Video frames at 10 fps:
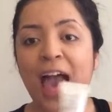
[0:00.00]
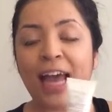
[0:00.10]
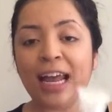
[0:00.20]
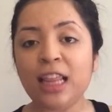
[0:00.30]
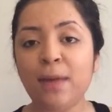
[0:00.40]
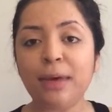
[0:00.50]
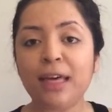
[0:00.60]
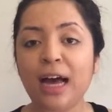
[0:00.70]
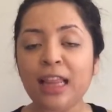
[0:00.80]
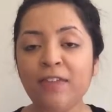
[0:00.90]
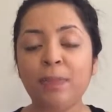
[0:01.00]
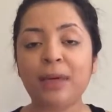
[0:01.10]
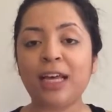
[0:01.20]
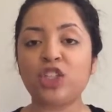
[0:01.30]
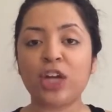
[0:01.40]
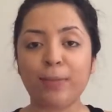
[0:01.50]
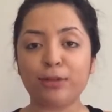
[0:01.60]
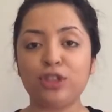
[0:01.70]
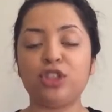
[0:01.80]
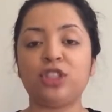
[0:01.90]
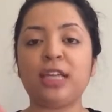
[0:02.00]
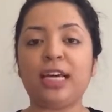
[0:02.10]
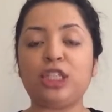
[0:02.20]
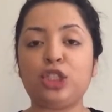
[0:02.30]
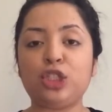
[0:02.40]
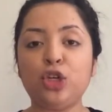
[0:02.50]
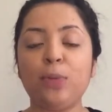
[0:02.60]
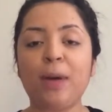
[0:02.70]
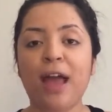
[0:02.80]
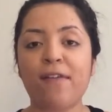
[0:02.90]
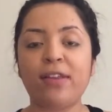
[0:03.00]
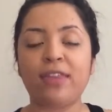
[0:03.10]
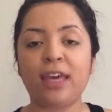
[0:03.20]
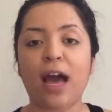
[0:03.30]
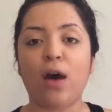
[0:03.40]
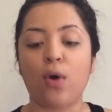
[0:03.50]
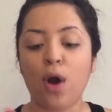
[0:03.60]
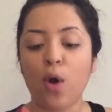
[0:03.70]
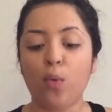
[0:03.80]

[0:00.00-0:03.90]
and I love it because you're able to just like scoop everything out.